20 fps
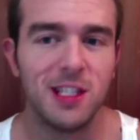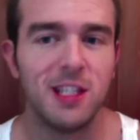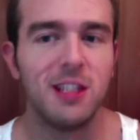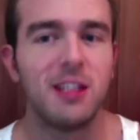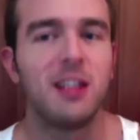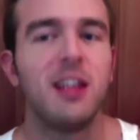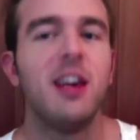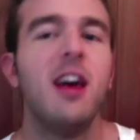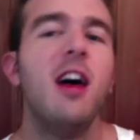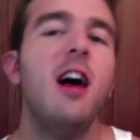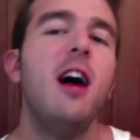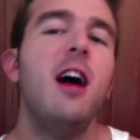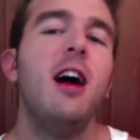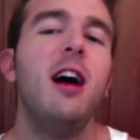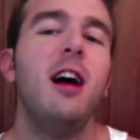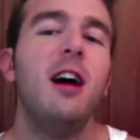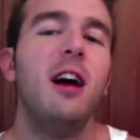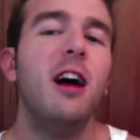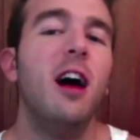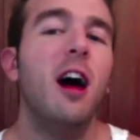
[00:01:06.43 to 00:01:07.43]
Yeah, so
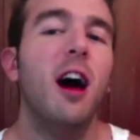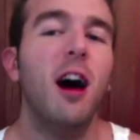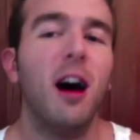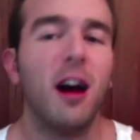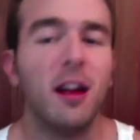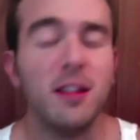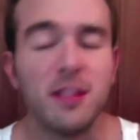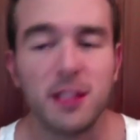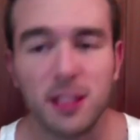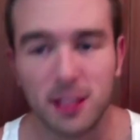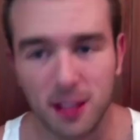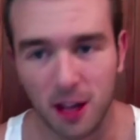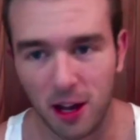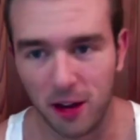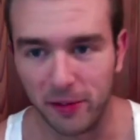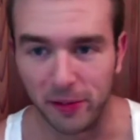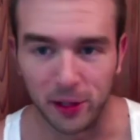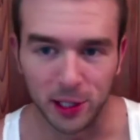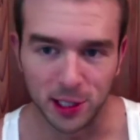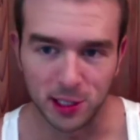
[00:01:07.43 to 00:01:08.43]
having alpha GPC, I
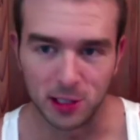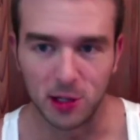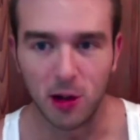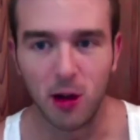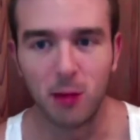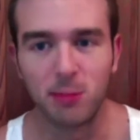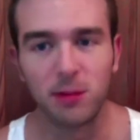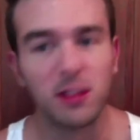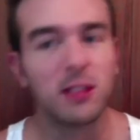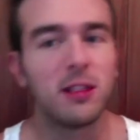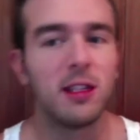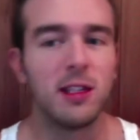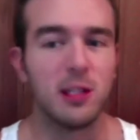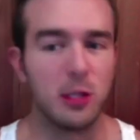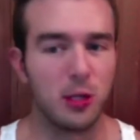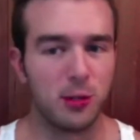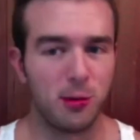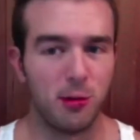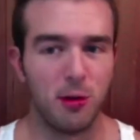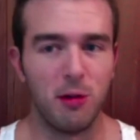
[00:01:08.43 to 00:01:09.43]
find the most
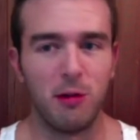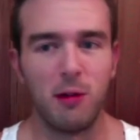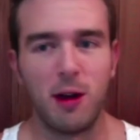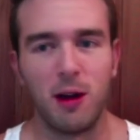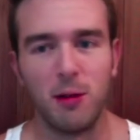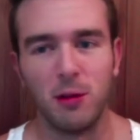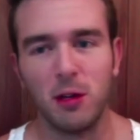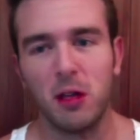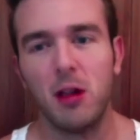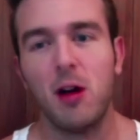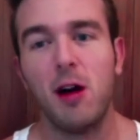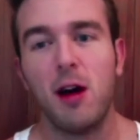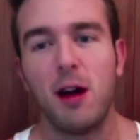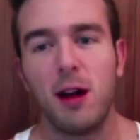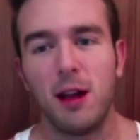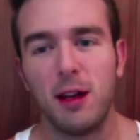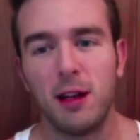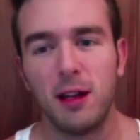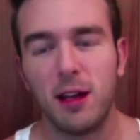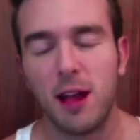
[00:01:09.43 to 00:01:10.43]
bioavailable form of choline that
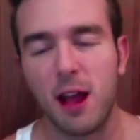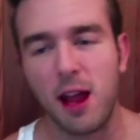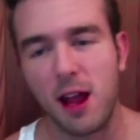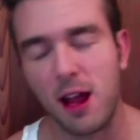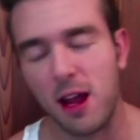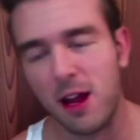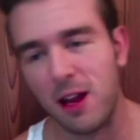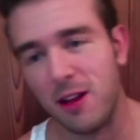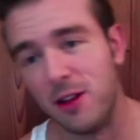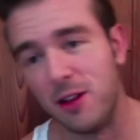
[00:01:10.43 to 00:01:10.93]
actually crosses the